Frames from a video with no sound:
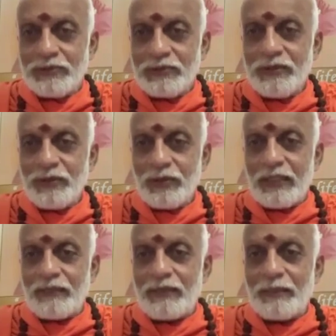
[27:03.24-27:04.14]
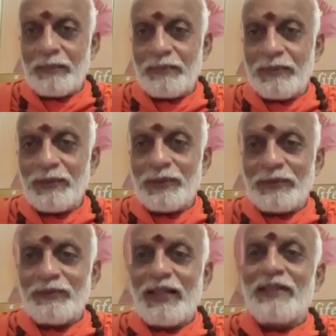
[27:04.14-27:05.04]
Look
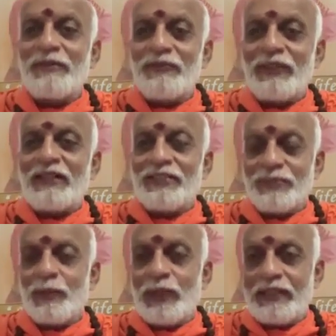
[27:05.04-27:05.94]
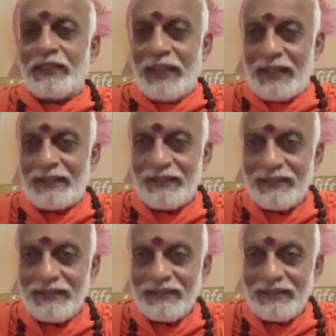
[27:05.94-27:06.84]
where the finger is pointed at.
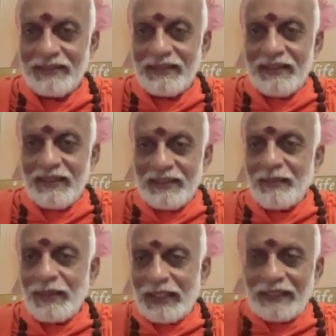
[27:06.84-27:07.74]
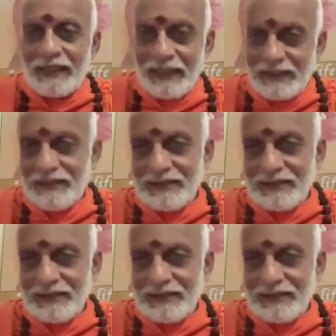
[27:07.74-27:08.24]
Something like that.